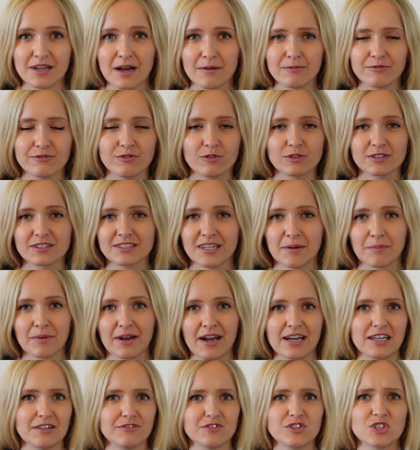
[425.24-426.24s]
up for some
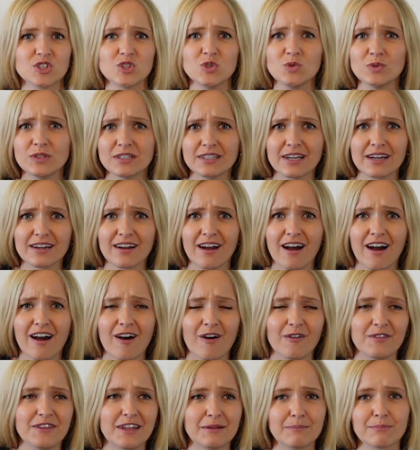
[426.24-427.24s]
kind of student
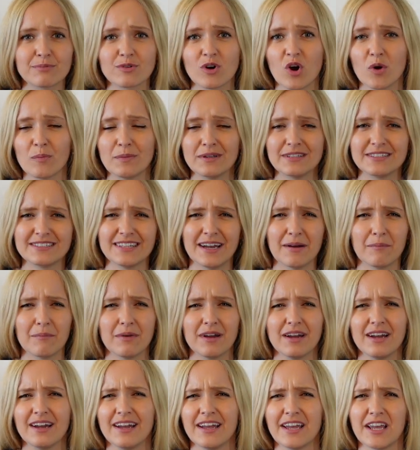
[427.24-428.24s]
account that promised them
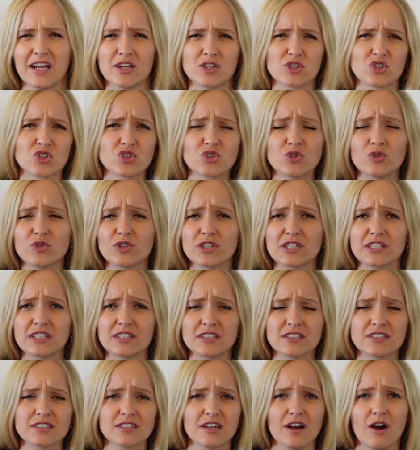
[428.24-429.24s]

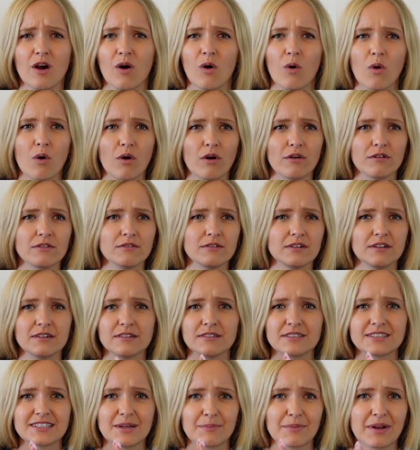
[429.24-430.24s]
insurance or
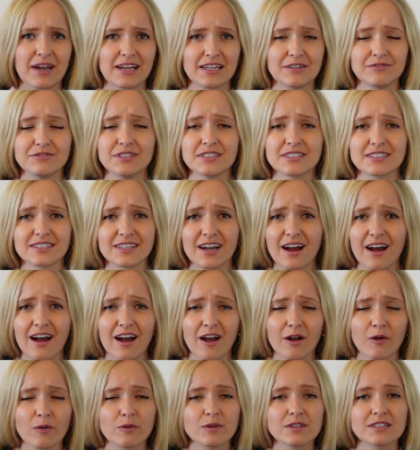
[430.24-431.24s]
some kind of
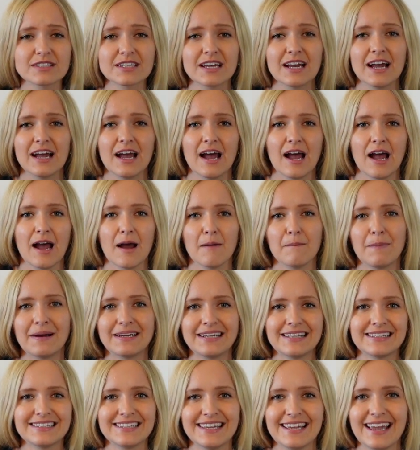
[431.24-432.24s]
discounts, but
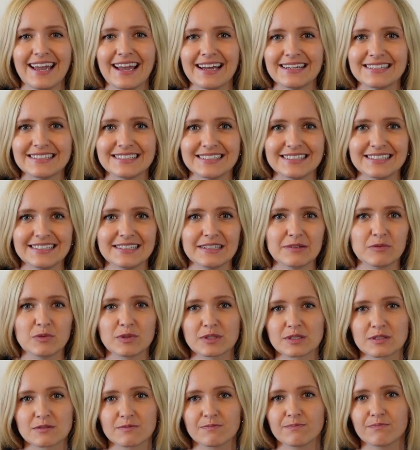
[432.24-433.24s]
in the end it
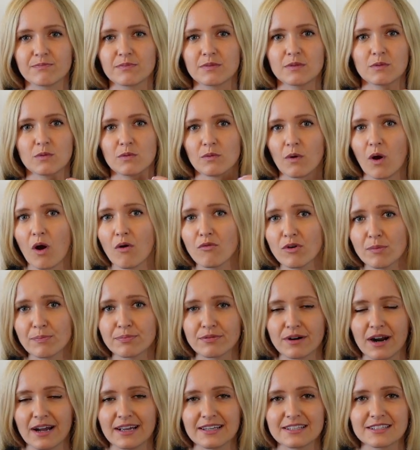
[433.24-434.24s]
was
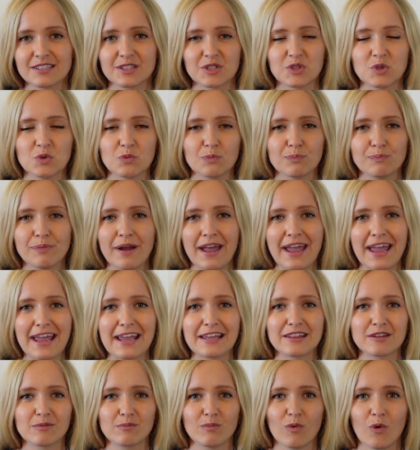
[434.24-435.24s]
overpriced. You
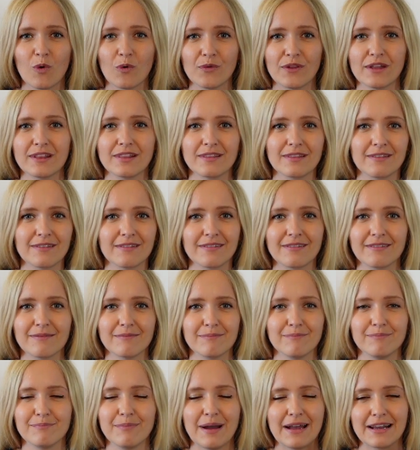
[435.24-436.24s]
paid more
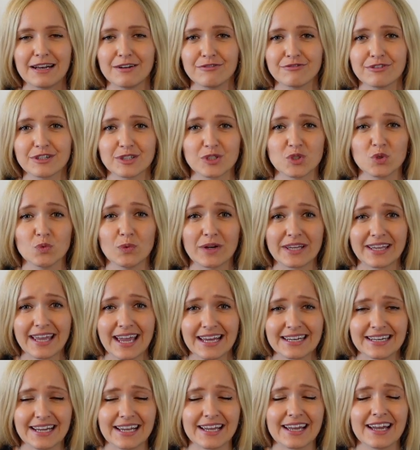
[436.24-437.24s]
than benefit you were
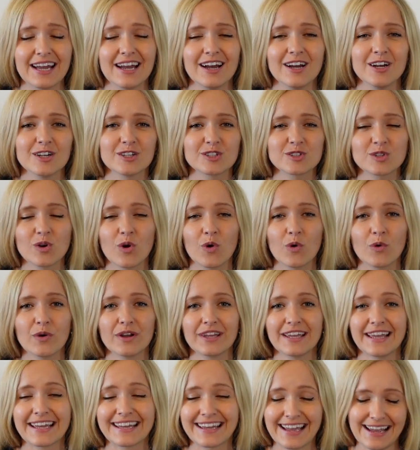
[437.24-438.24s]
getting. So
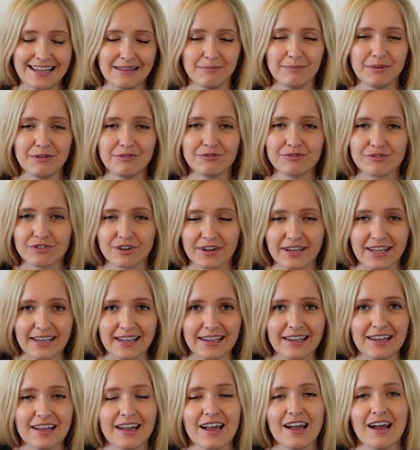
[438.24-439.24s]
it can be
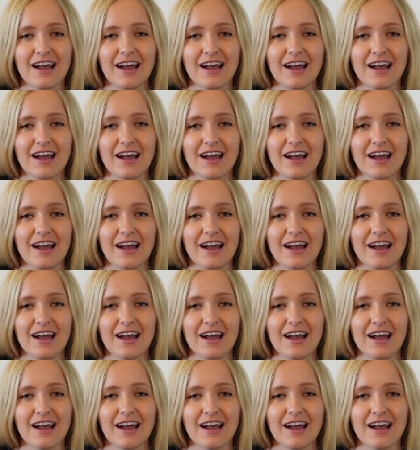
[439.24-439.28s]
free.